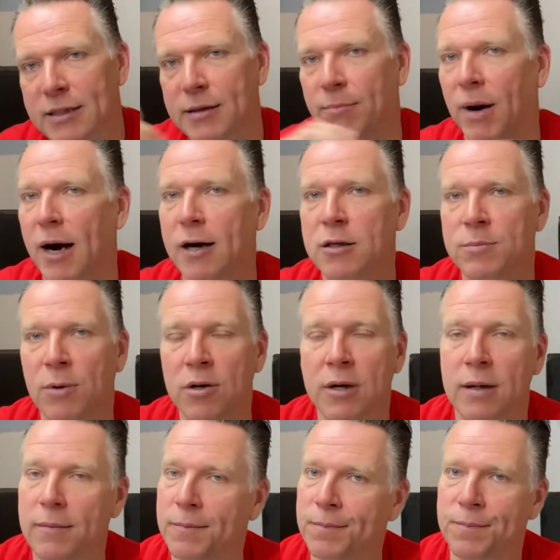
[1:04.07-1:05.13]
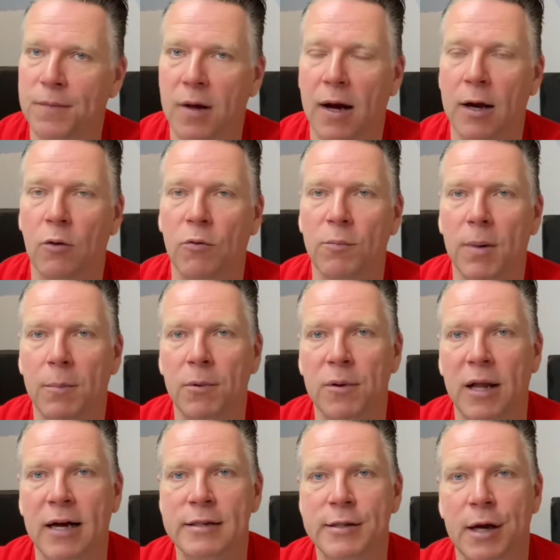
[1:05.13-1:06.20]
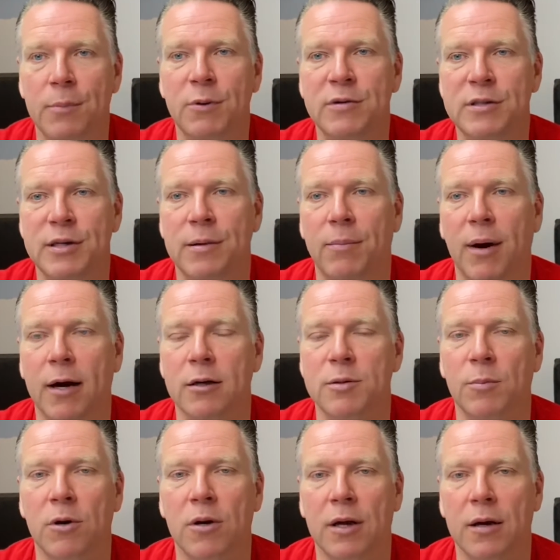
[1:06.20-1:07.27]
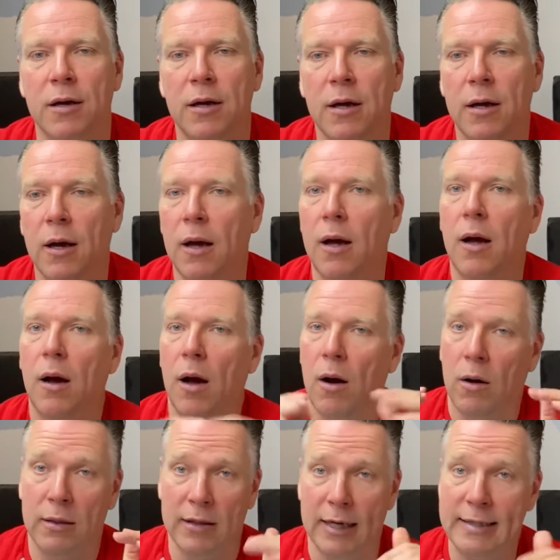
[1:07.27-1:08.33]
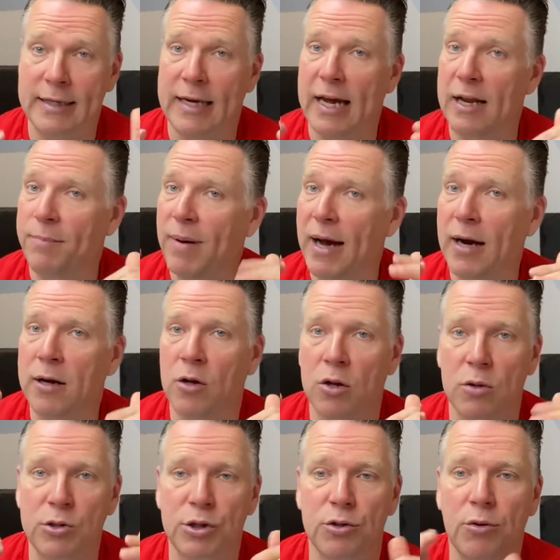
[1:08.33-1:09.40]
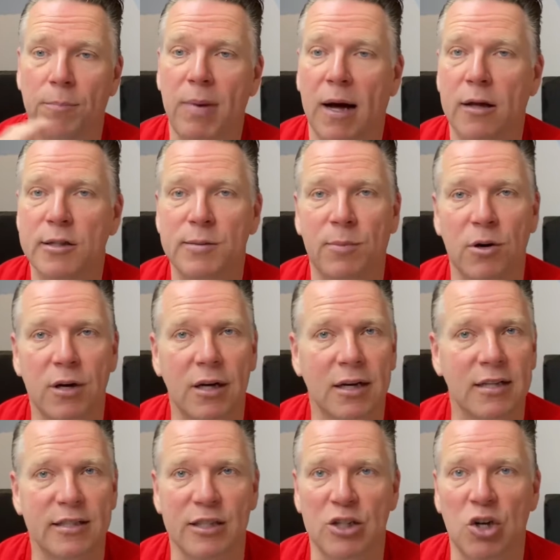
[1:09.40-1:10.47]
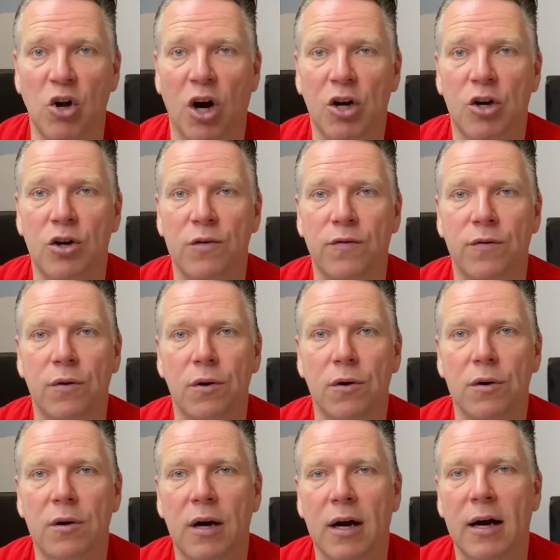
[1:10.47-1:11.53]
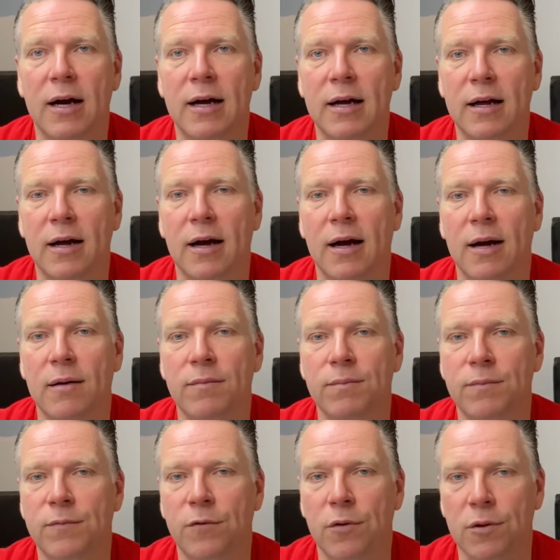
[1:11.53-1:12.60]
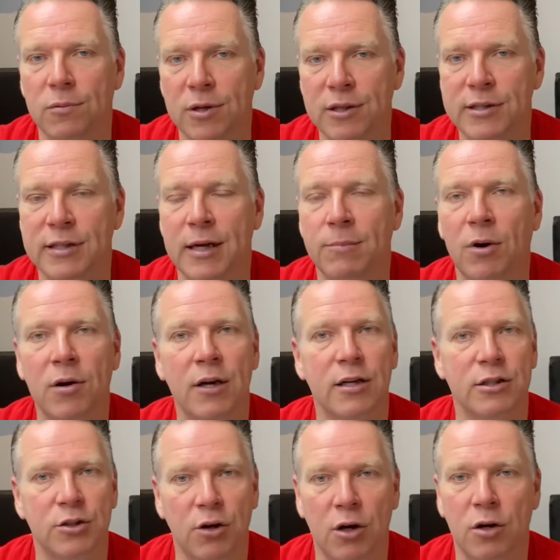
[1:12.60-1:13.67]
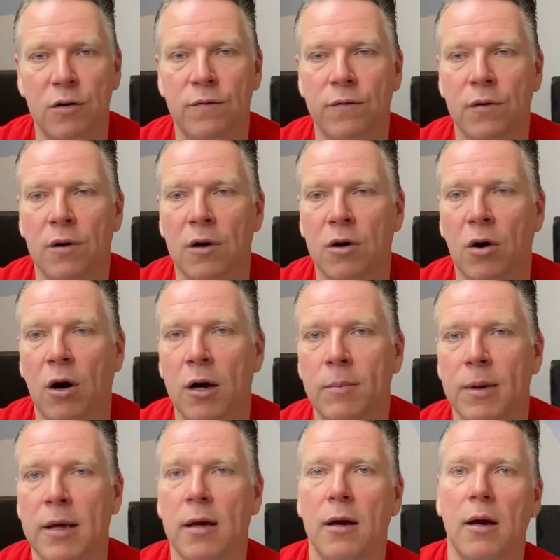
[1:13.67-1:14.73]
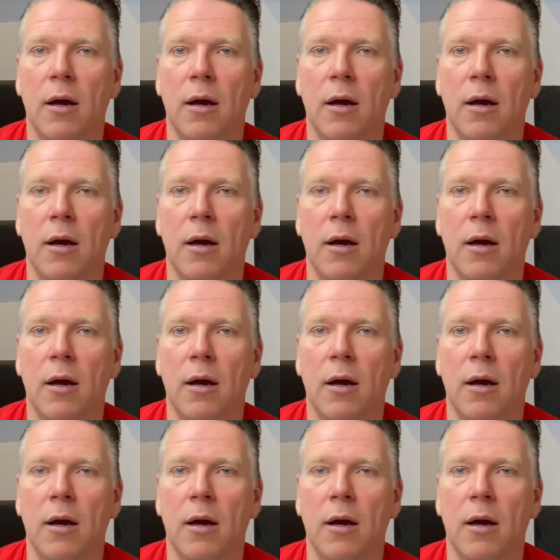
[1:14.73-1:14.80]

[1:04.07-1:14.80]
is a buyer's market. I don't remember the last time we've seen a buyer's market. Like to get it back closer to a balanced market, because it's not good for the real estate market. It's not good for our economy.